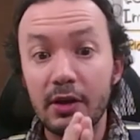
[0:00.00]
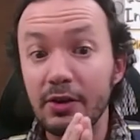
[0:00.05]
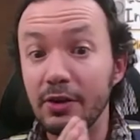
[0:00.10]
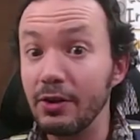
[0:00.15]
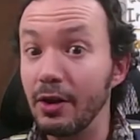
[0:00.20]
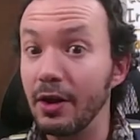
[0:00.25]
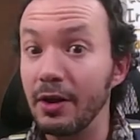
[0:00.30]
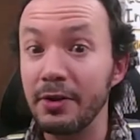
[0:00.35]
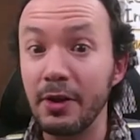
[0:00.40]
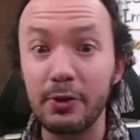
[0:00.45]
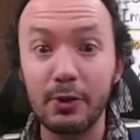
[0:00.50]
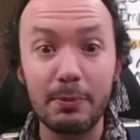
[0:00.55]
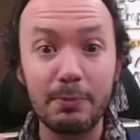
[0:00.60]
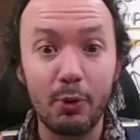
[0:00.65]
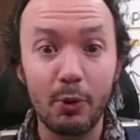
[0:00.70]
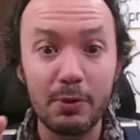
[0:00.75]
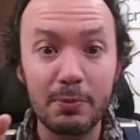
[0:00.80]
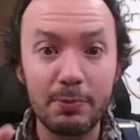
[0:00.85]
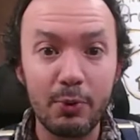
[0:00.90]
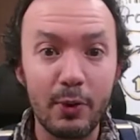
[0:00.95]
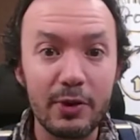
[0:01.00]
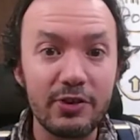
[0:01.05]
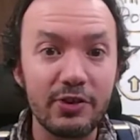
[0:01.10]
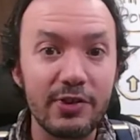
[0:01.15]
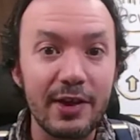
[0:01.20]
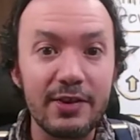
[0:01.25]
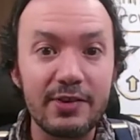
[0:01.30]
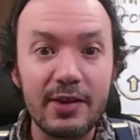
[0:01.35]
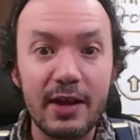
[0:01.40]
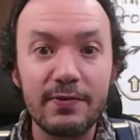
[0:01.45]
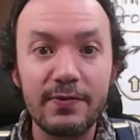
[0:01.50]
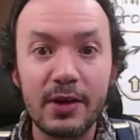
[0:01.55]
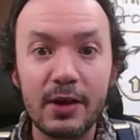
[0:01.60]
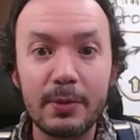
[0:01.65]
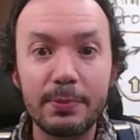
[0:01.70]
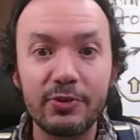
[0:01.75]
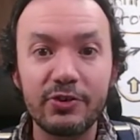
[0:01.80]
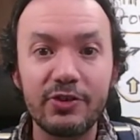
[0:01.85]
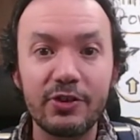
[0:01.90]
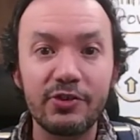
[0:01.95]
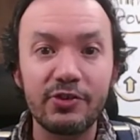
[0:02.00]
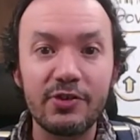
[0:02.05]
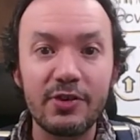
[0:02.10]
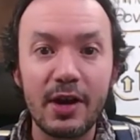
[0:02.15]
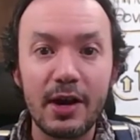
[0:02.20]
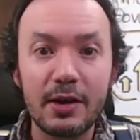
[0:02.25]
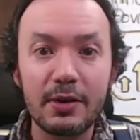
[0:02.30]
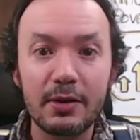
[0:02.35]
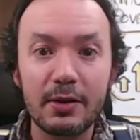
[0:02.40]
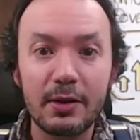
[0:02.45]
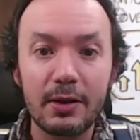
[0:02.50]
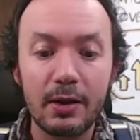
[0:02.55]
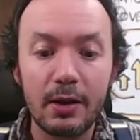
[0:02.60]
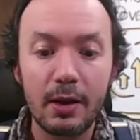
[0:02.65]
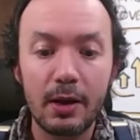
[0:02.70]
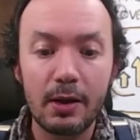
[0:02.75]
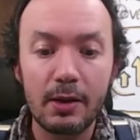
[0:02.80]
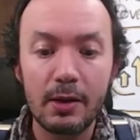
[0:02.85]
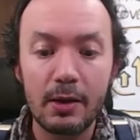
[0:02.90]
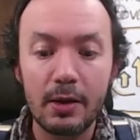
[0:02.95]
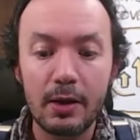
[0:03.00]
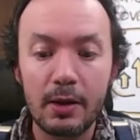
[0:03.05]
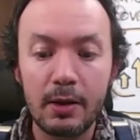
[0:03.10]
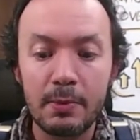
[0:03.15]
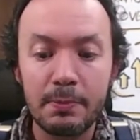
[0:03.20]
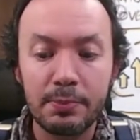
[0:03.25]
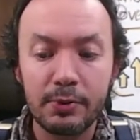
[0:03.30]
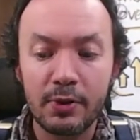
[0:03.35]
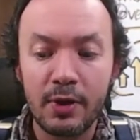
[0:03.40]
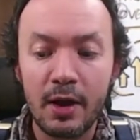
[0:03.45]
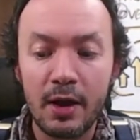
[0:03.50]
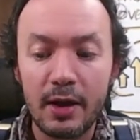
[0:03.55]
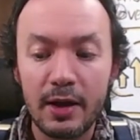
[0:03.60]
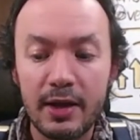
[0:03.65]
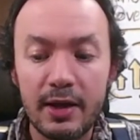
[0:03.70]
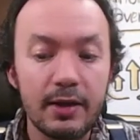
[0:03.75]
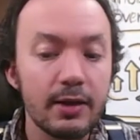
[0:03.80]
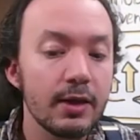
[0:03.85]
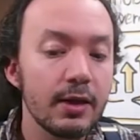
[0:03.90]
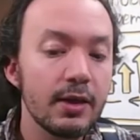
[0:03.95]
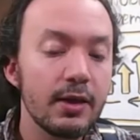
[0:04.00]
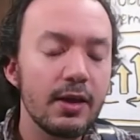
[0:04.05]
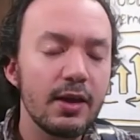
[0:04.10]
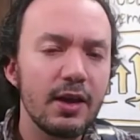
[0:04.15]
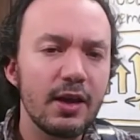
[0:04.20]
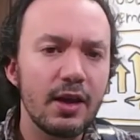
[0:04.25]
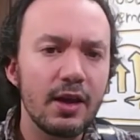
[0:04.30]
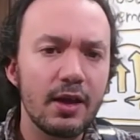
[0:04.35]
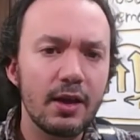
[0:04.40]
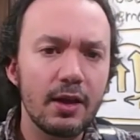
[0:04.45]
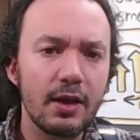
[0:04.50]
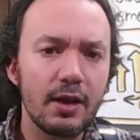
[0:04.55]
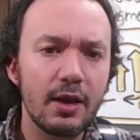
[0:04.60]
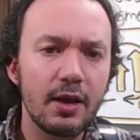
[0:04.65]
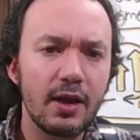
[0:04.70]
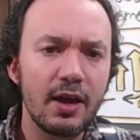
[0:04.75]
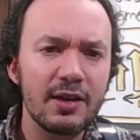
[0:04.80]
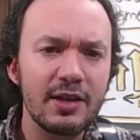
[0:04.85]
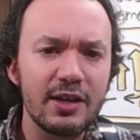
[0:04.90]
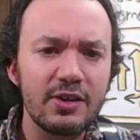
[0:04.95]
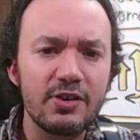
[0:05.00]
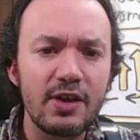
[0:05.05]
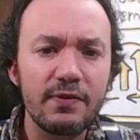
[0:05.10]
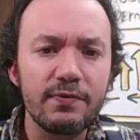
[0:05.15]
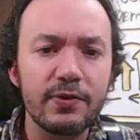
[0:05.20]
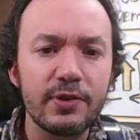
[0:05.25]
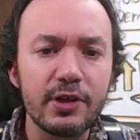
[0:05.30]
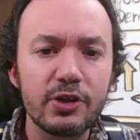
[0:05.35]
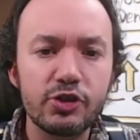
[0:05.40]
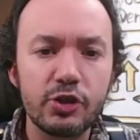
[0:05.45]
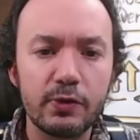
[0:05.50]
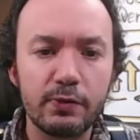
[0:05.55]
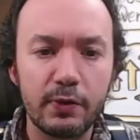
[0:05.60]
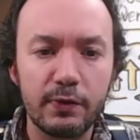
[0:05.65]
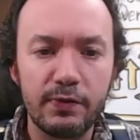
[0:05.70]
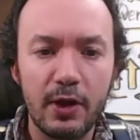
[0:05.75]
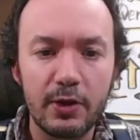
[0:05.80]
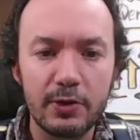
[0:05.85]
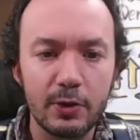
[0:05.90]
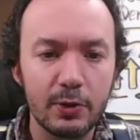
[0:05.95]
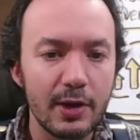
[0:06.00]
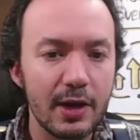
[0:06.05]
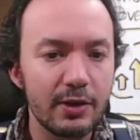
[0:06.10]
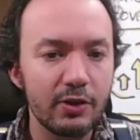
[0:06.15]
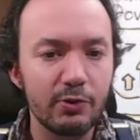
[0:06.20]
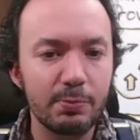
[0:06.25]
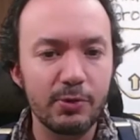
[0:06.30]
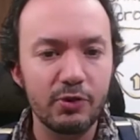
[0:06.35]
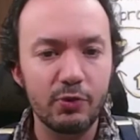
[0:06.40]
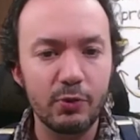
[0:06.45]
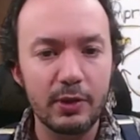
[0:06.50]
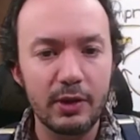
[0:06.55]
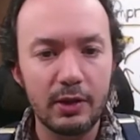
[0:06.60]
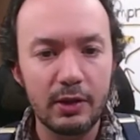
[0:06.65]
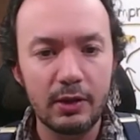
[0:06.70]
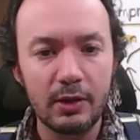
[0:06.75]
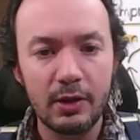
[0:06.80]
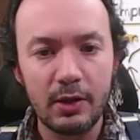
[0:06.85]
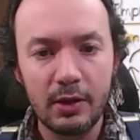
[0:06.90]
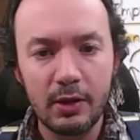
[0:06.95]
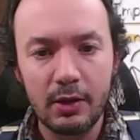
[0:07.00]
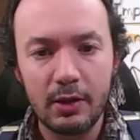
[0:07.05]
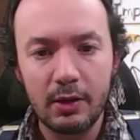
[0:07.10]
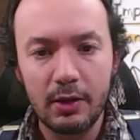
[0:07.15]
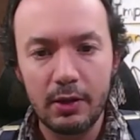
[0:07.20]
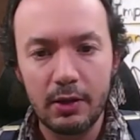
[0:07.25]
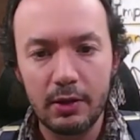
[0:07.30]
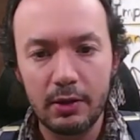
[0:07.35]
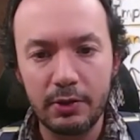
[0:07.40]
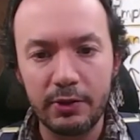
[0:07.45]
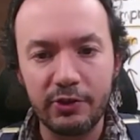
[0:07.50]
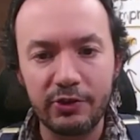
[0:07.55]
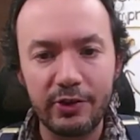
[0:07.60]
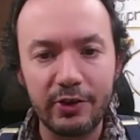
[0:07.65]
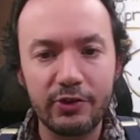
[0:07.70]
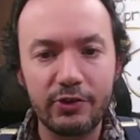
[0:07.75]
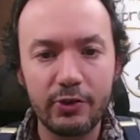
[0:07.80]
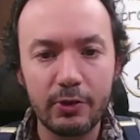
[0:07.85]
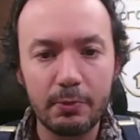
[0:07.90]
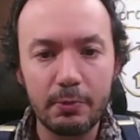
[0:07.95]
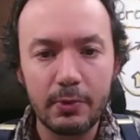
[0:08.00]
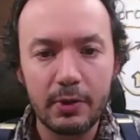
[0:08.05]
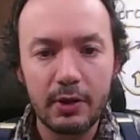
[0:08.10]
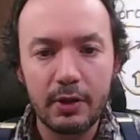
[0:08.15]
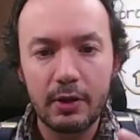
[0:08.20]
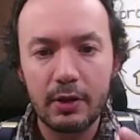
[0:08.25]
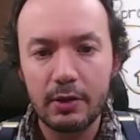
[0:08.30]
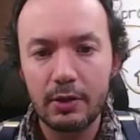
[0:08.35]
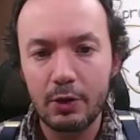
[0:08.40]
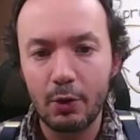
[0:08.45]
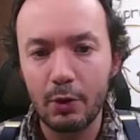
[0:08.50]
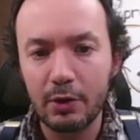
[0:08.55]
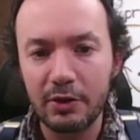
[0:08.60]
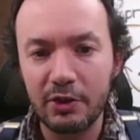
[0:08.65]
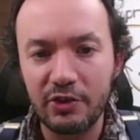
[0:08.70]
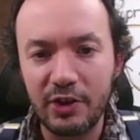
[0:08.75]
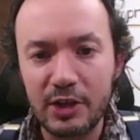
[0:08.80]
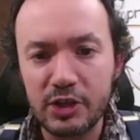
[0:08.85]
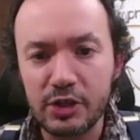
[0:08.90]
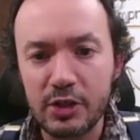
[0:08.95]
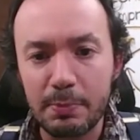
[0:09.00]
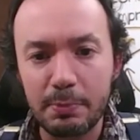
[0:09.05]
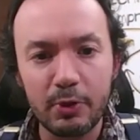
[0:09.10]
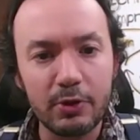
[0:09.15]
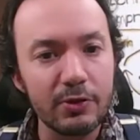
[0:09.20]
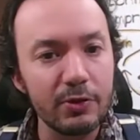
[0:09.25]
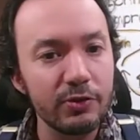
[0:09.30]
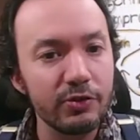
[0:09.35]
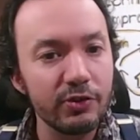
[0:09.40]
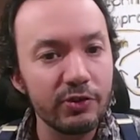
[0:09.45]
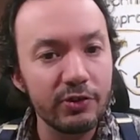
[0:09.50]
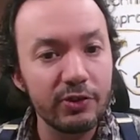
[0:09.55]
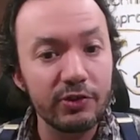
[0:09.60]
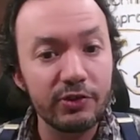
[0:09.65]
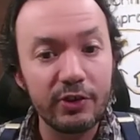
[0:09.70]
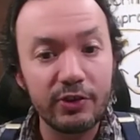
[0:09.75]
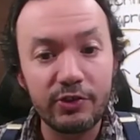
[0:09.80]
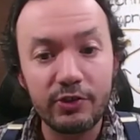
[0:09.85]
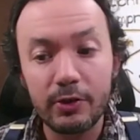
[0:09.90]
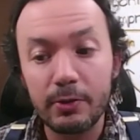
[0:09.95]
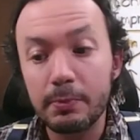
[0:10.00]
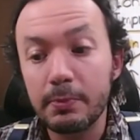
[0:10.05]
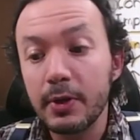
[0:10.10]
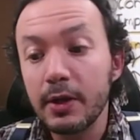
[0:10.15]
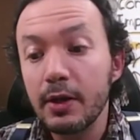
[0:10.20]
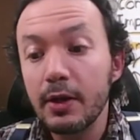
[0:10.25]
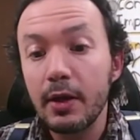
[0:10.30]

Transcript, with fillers: Another important point is that DevOps does not imply any definition for value. That is between the system, the organization that produces the system,